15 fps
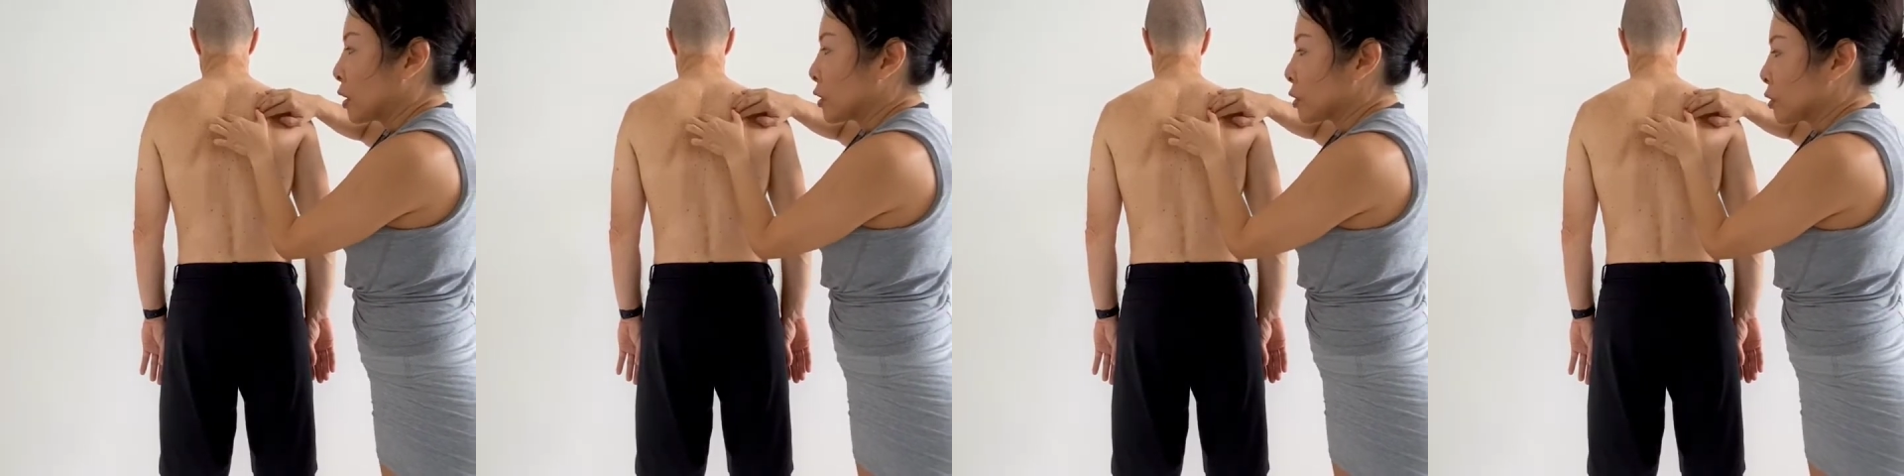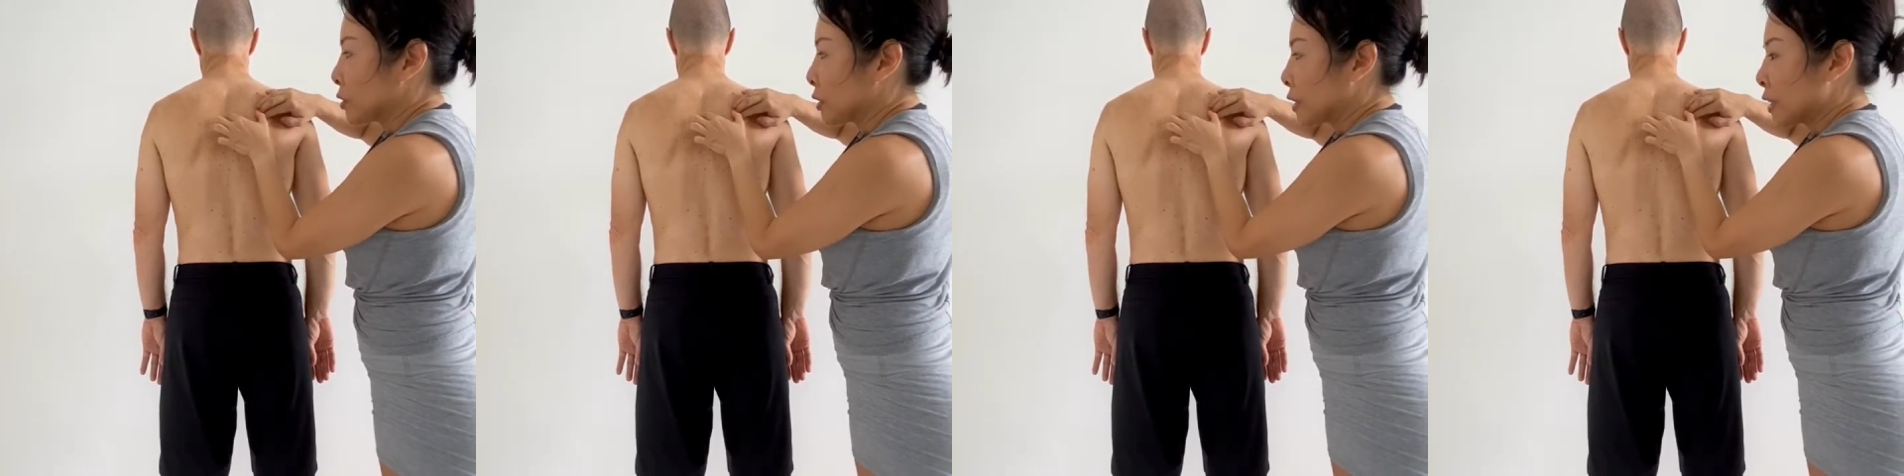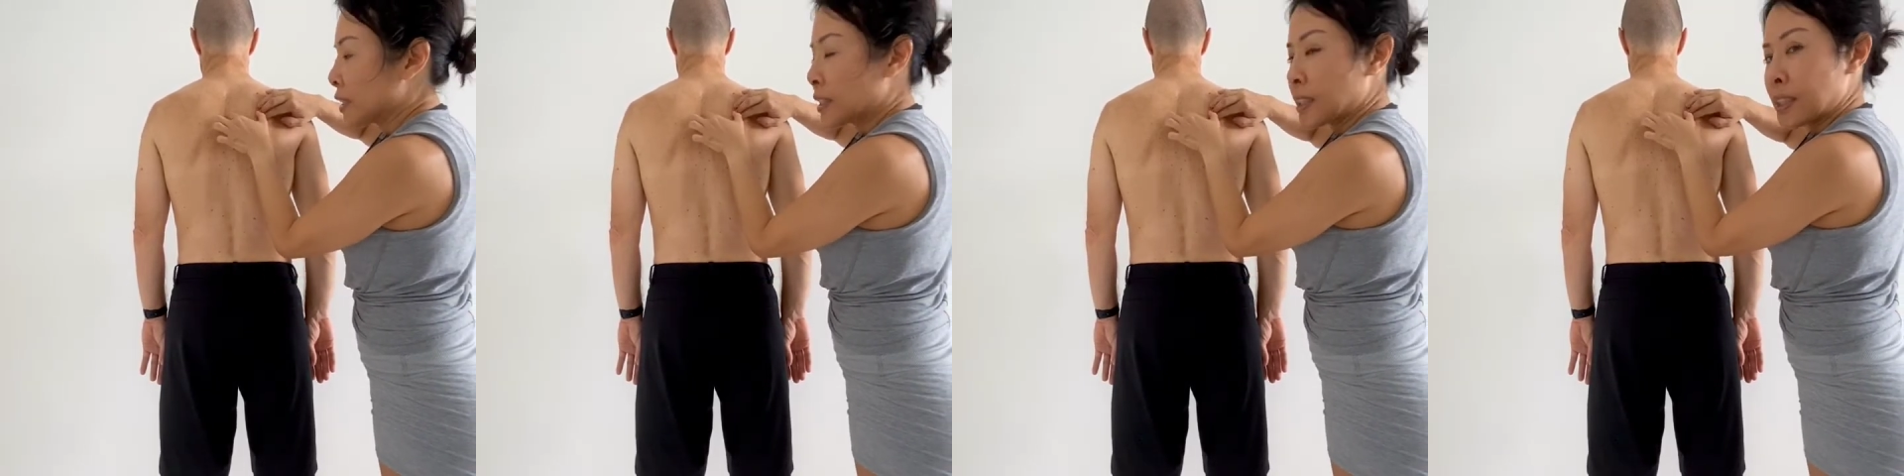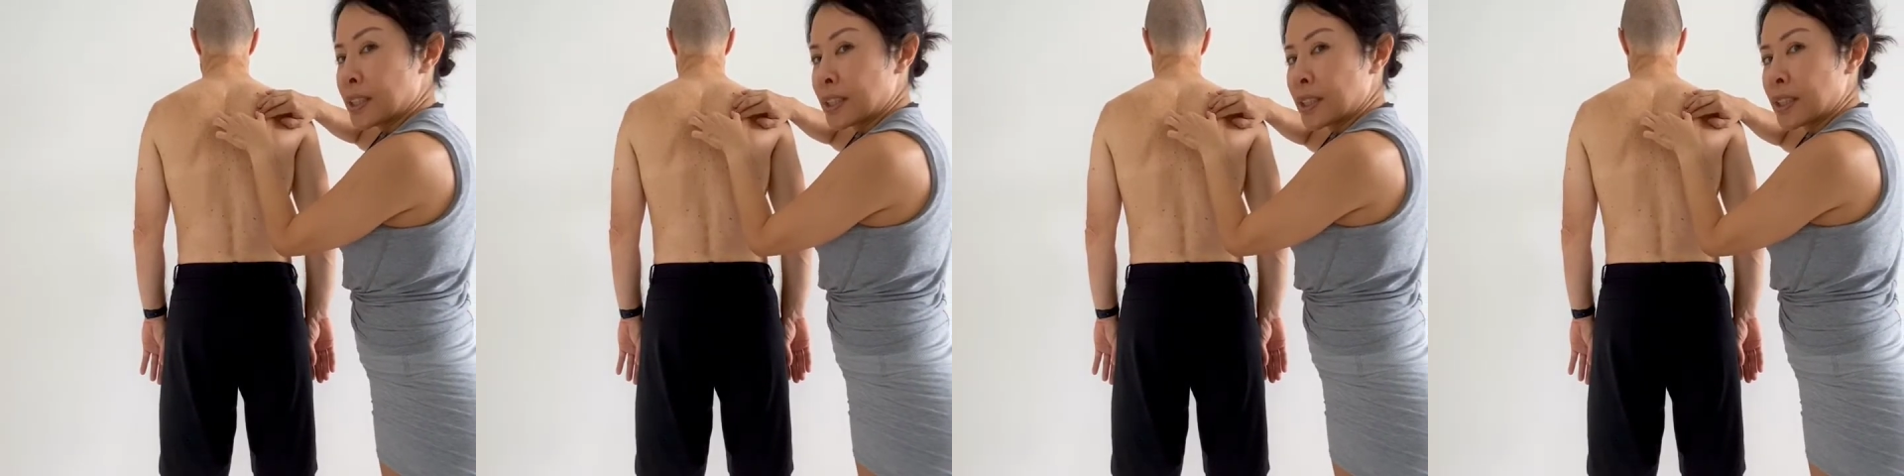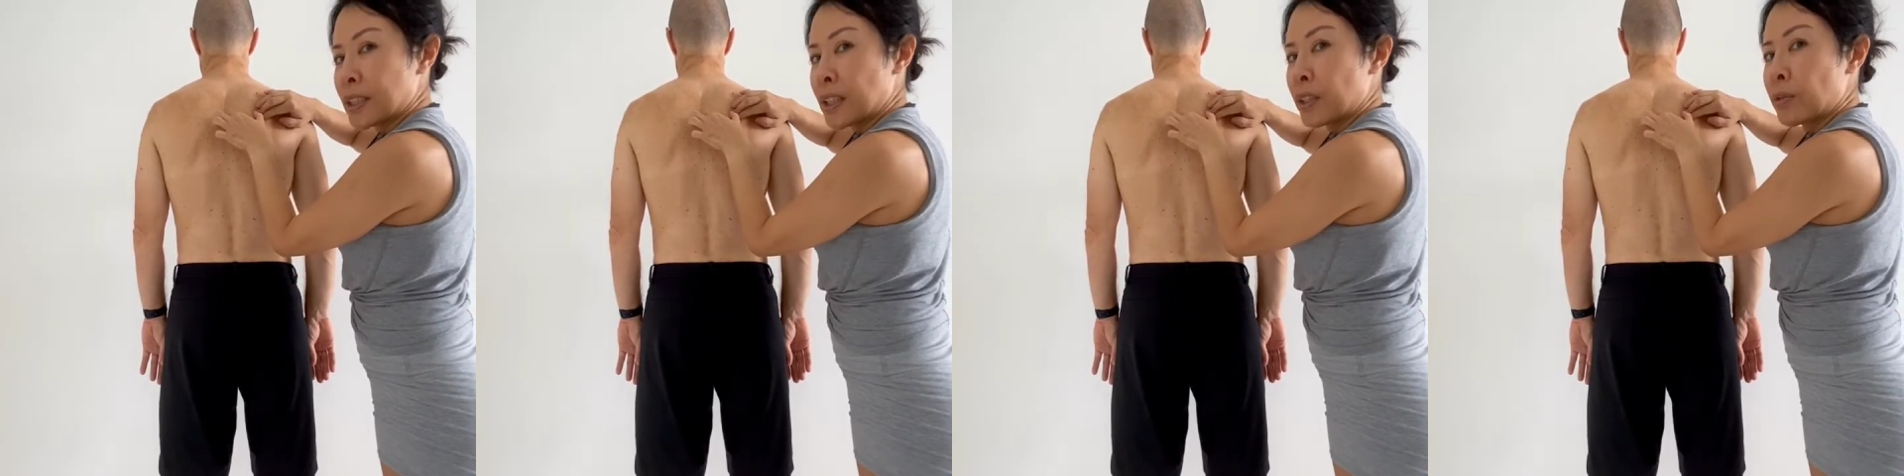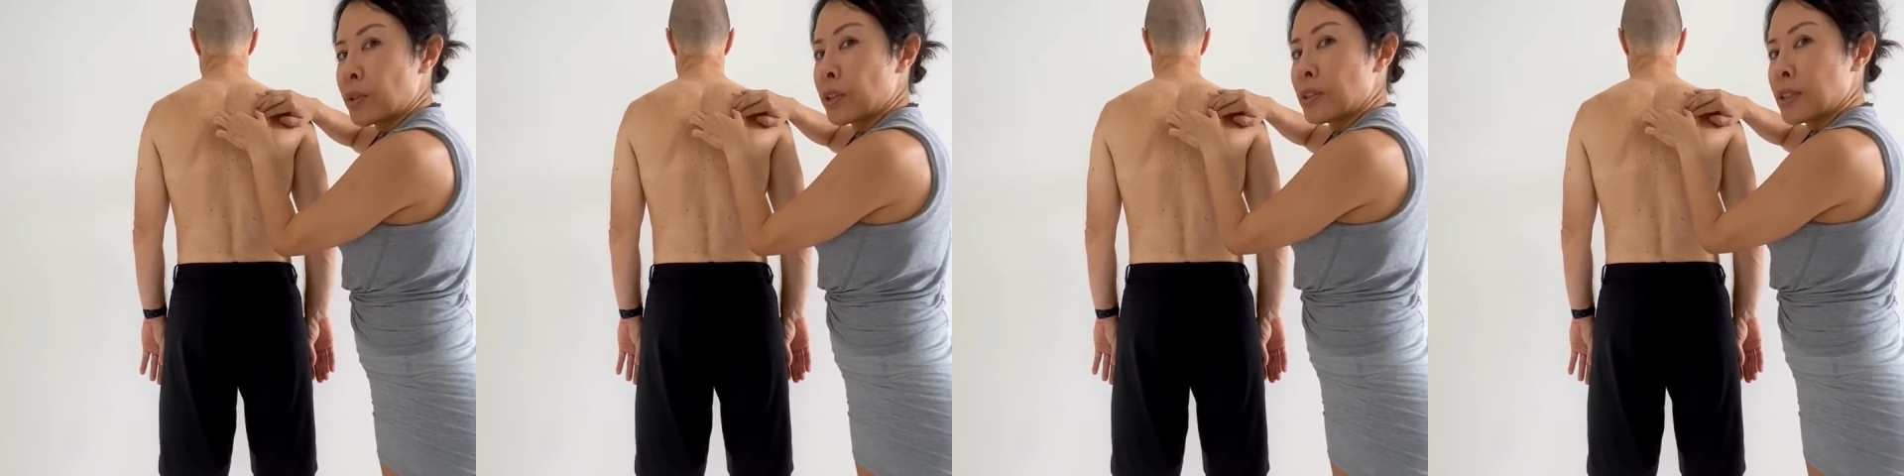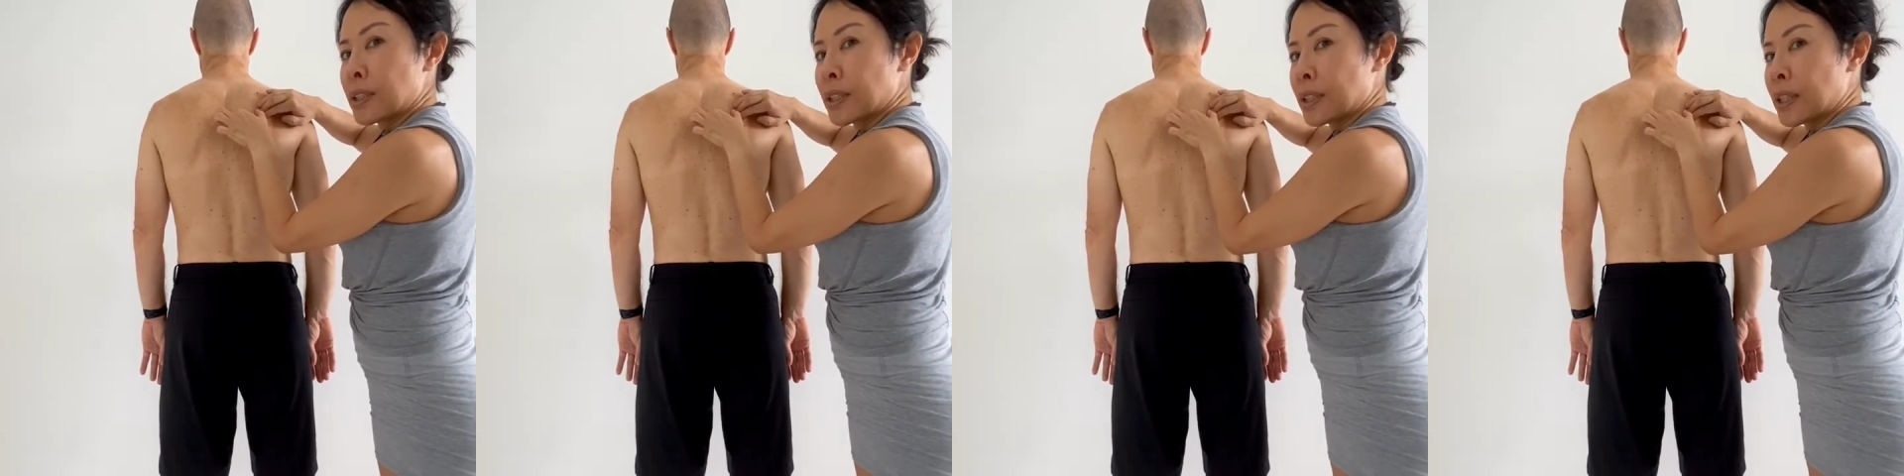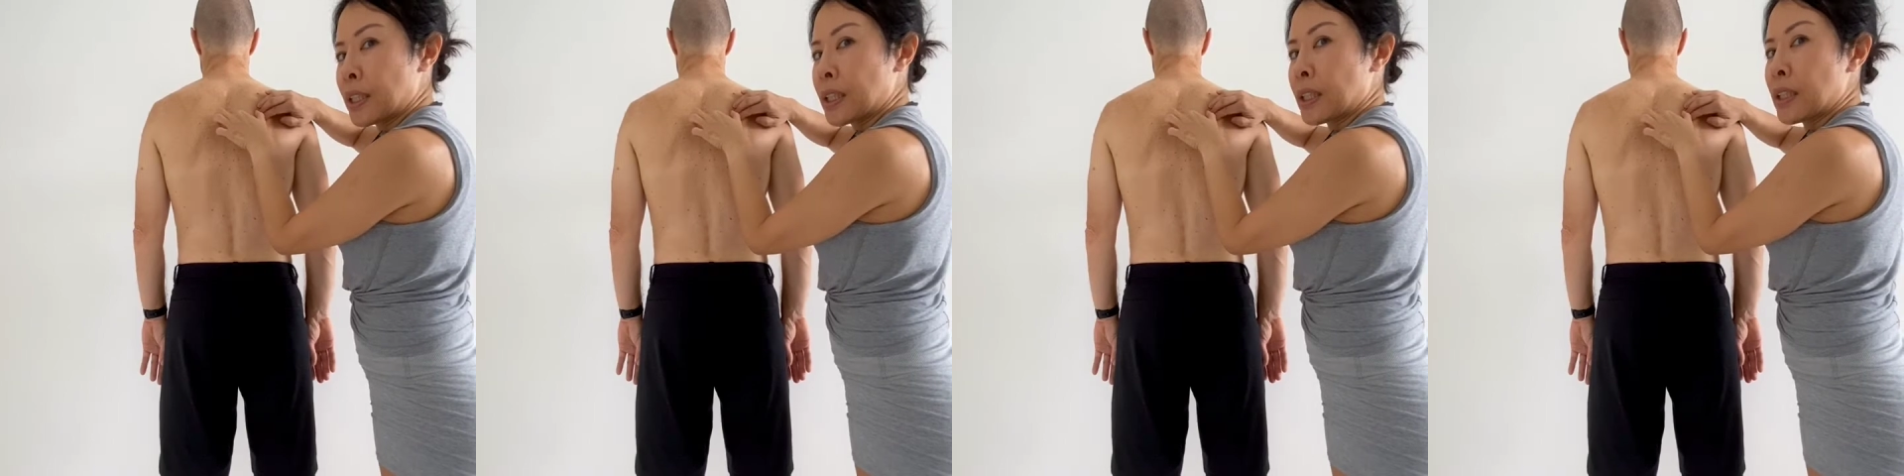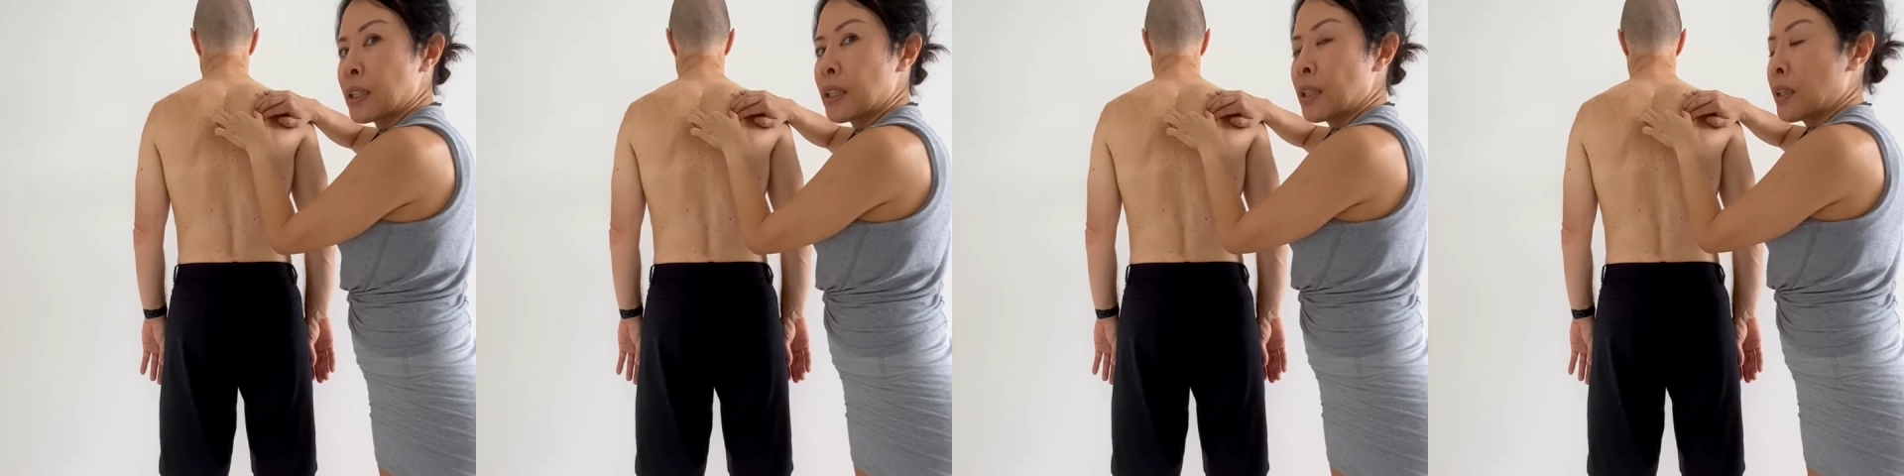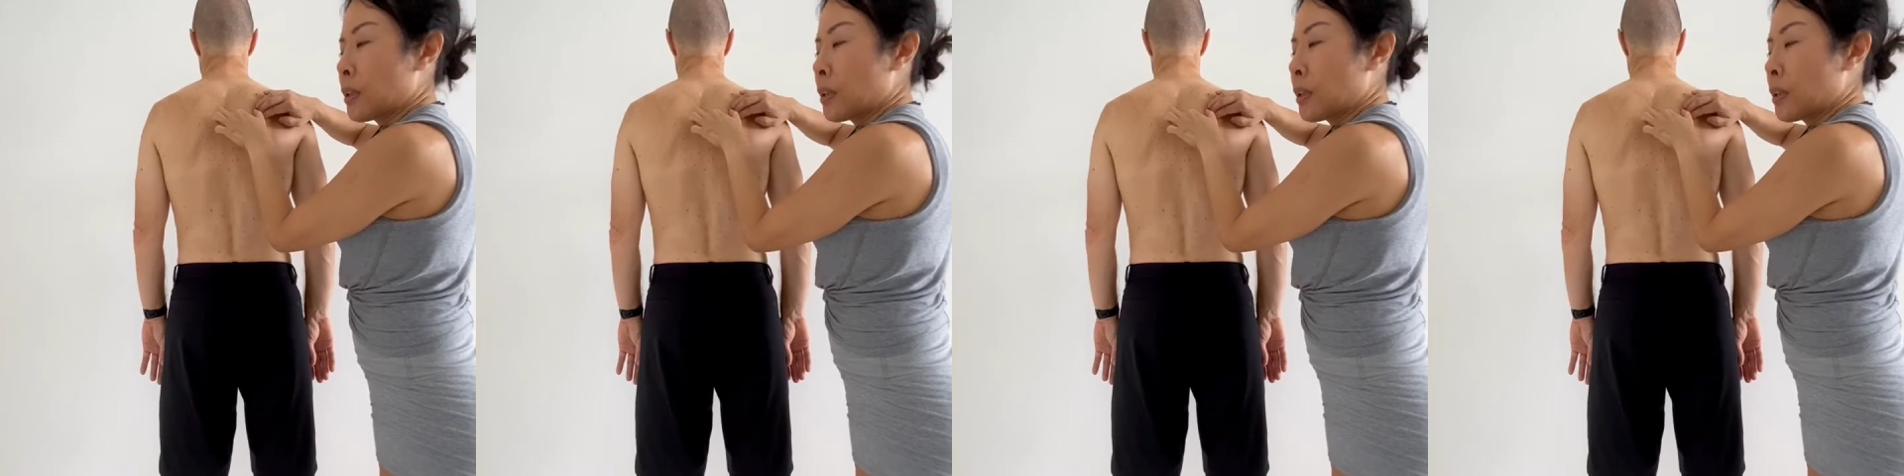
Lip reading: So this distance, I want to see